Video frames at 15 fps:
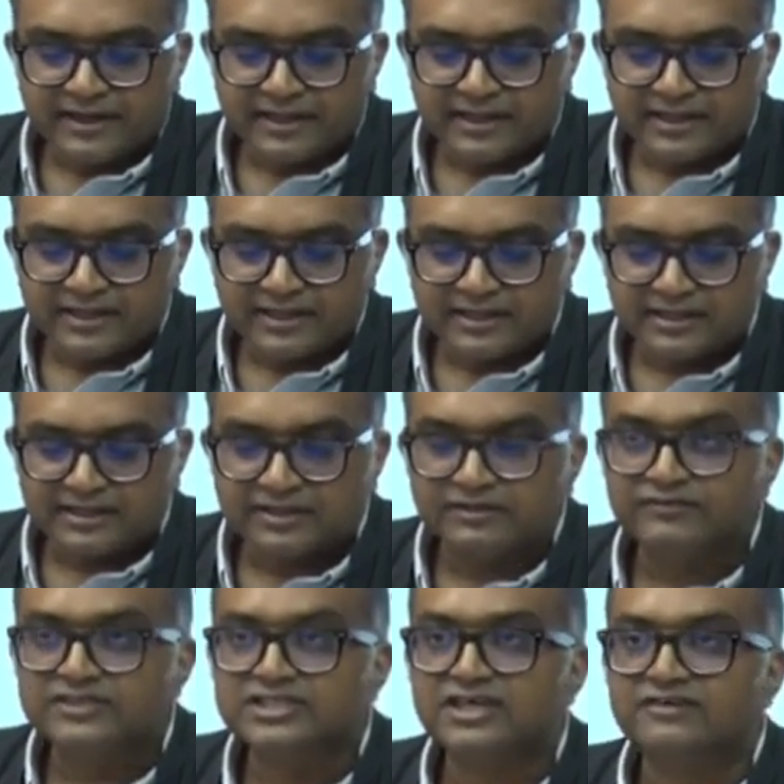uh,
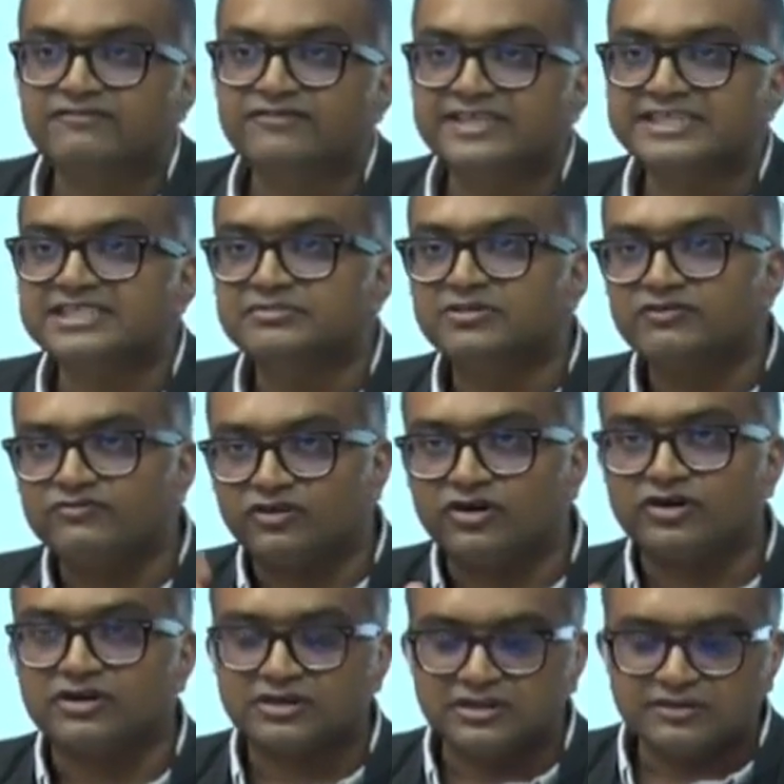which are feasible
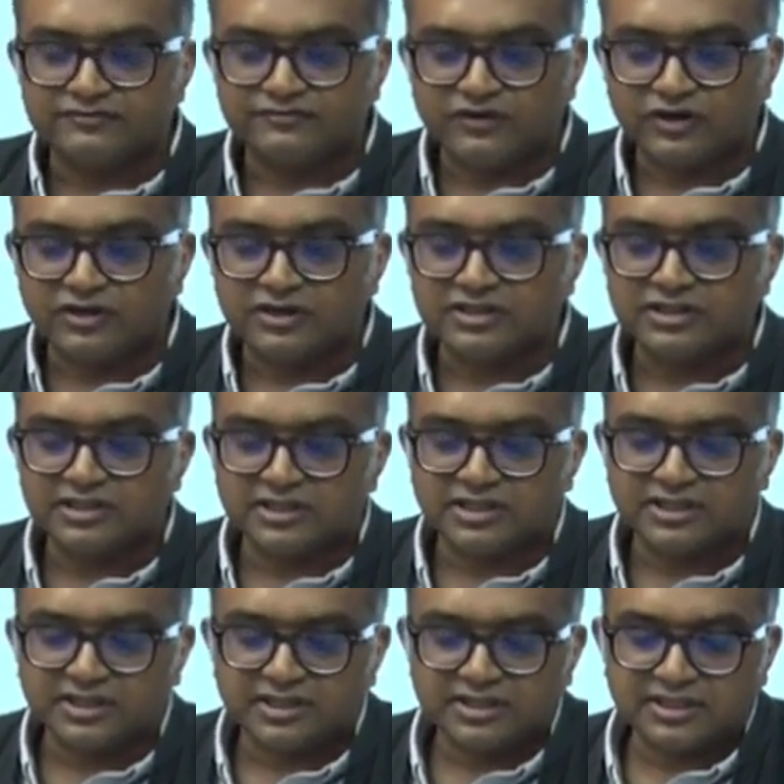for for,
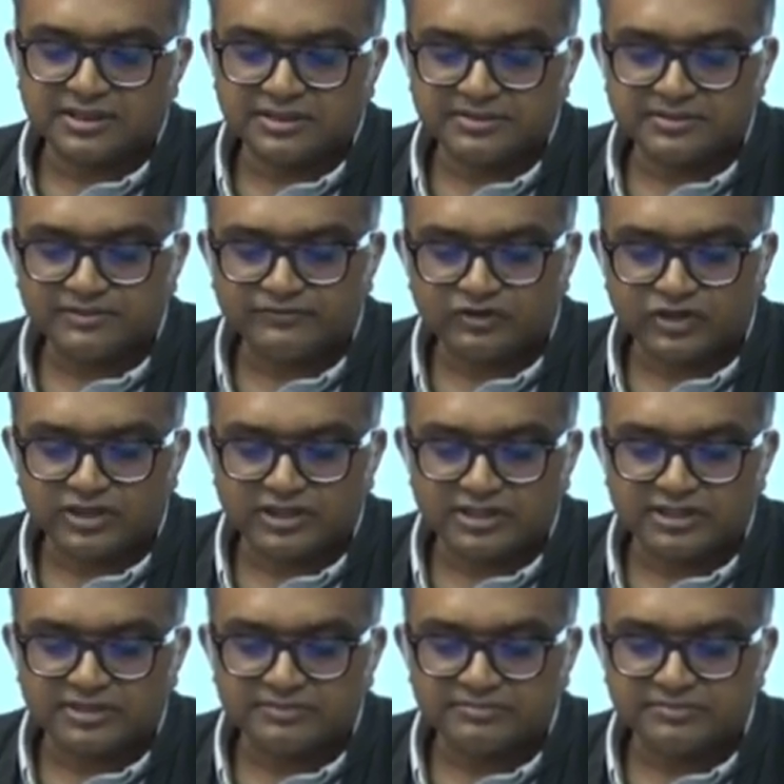uh, for
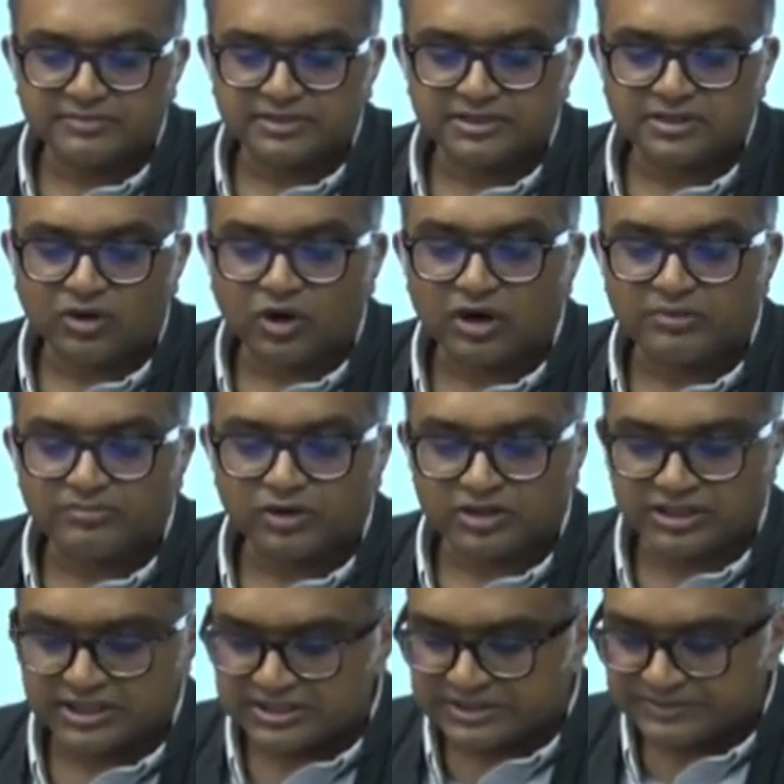uh, all
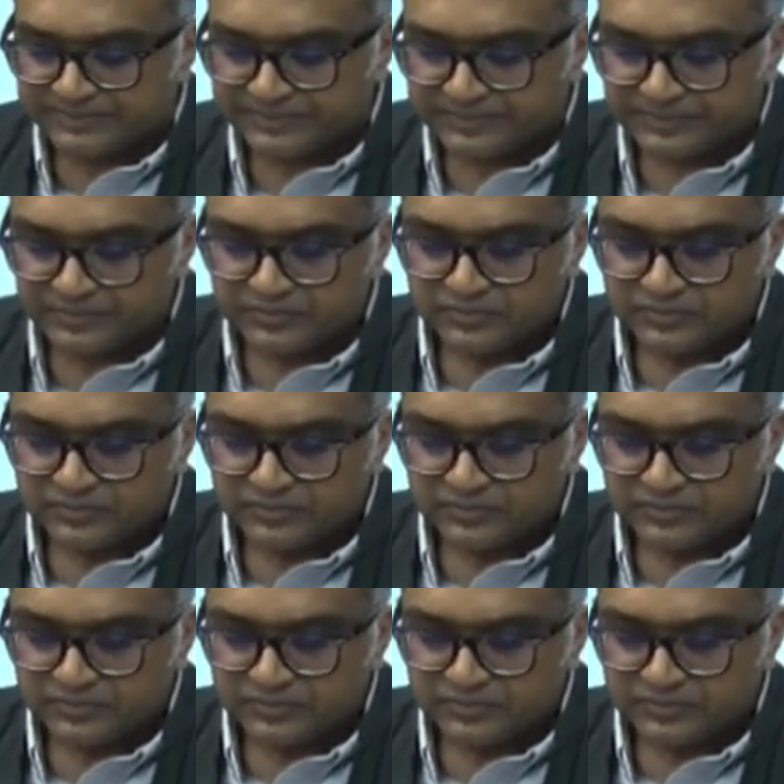products.